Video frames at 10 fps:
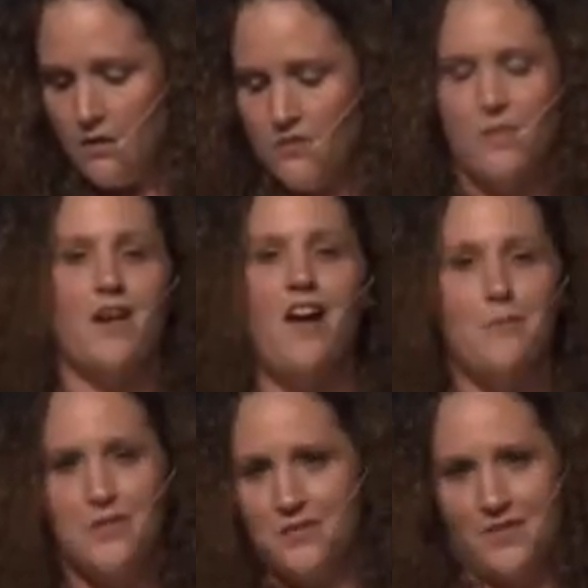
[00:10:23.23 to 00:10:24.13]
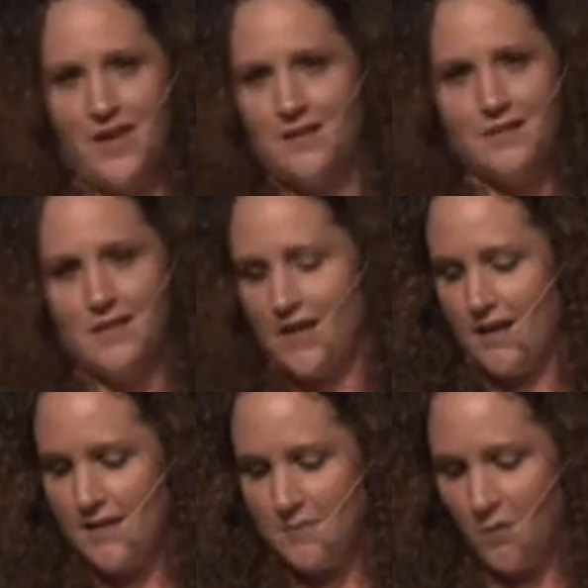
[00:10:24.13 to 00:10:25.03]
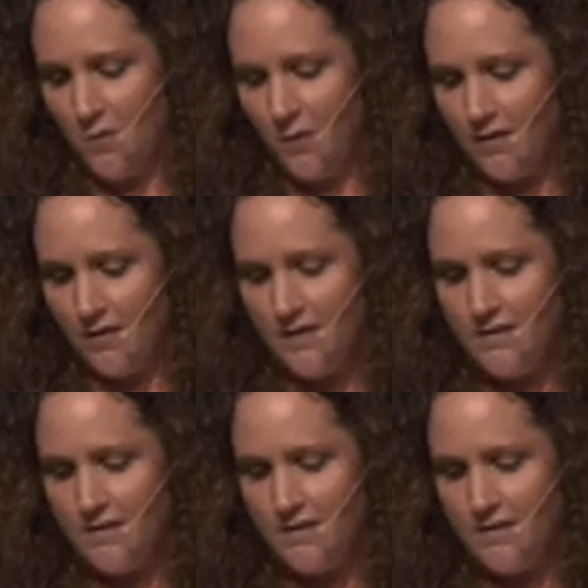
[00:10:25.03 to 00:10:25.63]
from a couple of kids that I spoke with.